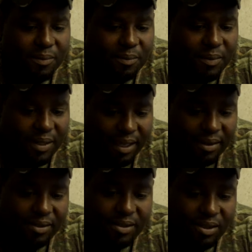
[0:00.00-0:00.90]

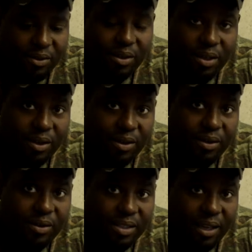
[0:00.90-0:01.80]
beginners do
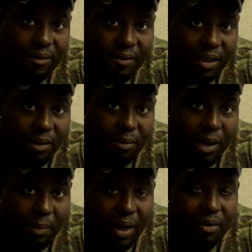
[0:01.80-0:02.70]
use. If
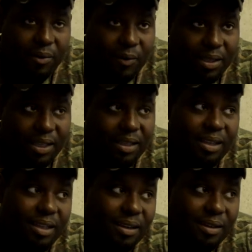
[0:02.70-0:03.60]
about within
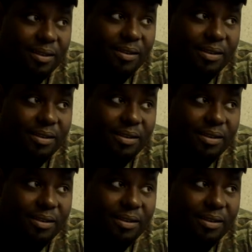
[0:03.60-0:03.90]
the